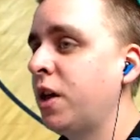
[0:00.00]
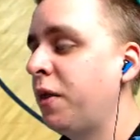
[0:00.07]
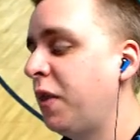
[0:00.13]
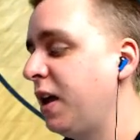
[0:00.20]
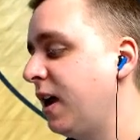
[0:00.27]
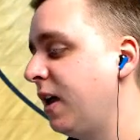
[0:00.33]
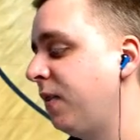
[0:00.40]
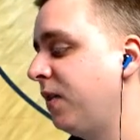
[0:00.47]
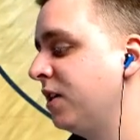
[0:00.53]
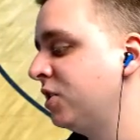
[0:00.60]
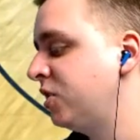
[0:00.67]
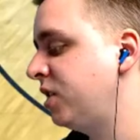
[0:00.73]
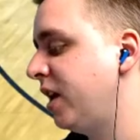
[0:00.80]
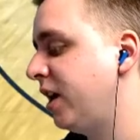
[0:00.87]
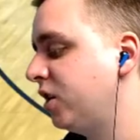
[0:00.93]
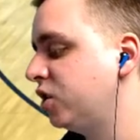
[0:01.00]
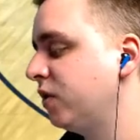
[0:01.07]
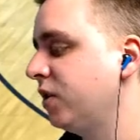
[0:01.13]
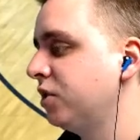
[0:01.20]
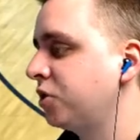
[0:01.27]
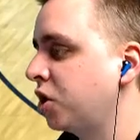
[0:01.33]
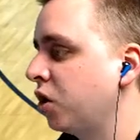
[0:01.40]
I think at this stage of
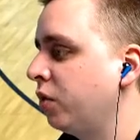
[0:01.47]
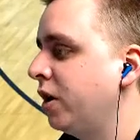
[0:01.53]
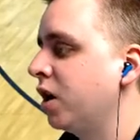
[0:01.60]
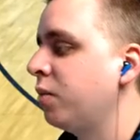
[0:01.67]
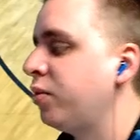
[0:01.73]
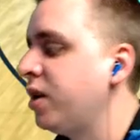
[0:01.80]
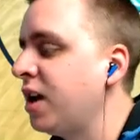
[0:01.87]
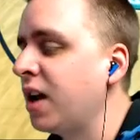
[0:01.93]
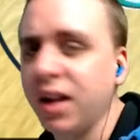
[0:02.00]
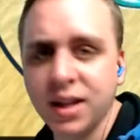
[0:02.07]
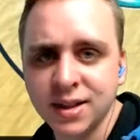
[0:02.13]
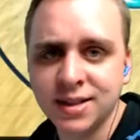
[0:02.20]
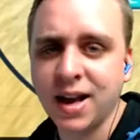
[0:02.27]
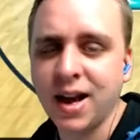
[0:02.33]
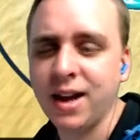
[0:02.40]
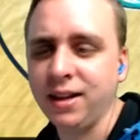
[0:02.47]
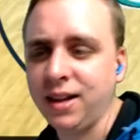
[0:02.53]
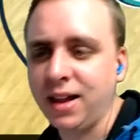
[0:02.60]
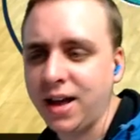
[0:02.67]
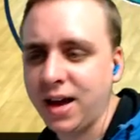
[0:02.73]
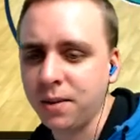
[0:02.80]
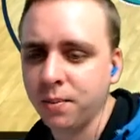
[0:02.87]
his career, being an inside
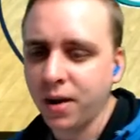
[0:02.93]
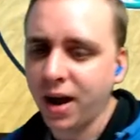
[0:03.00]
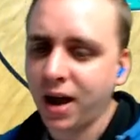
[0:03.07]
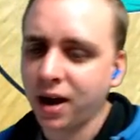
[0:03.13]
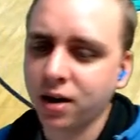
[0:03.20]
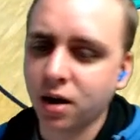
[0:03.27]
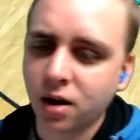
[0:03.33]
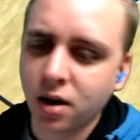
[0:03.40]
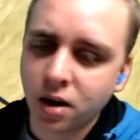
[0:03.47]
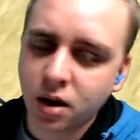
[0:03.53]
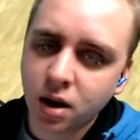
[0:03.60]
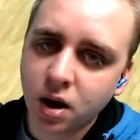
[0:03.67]
linebacker